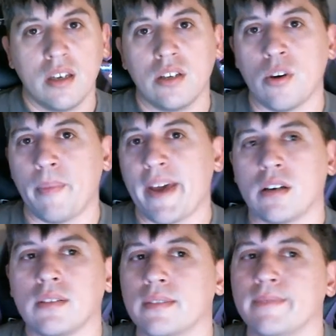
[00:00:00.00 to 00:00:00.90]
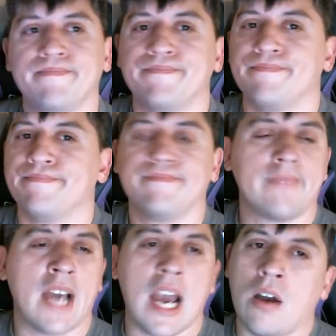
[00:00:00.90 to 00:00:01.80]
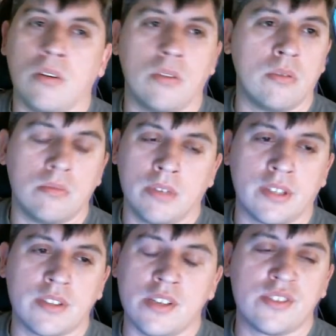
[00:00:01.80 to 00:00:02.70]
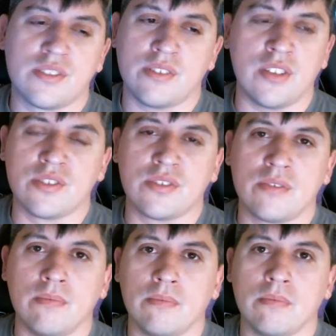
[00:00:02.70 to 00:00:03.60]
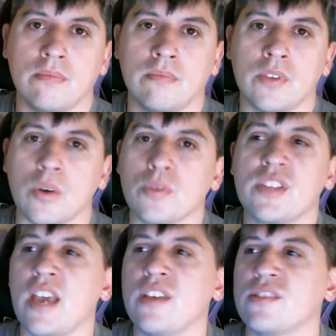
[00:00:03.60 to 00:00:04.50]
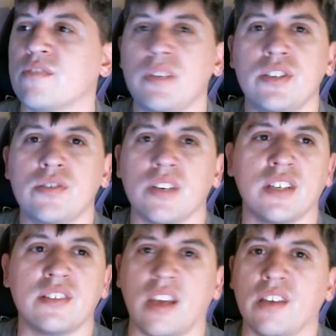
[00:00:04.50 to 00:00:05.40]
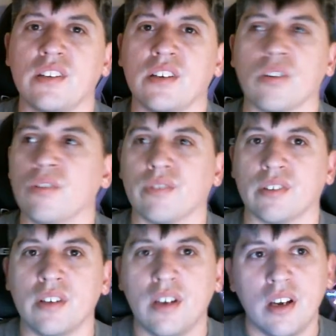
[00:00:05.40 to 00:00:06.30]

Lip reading: No matter how it's those days of me doing it daily are over.